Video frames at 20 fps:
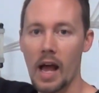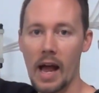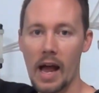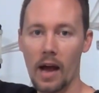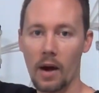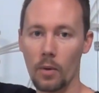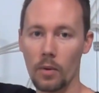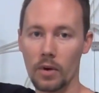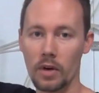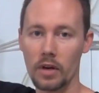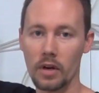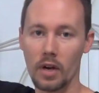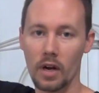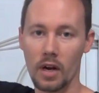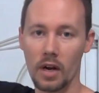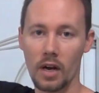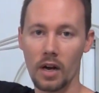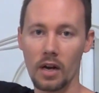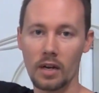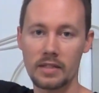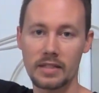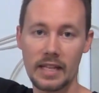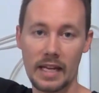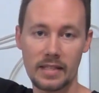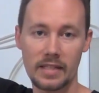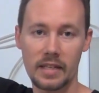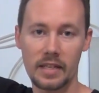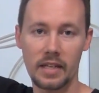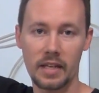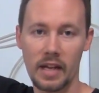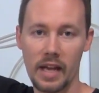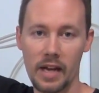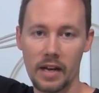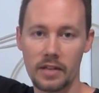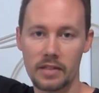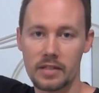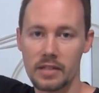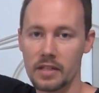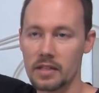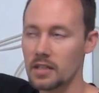our desiccant
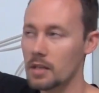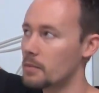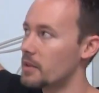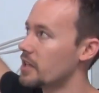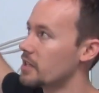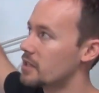air system,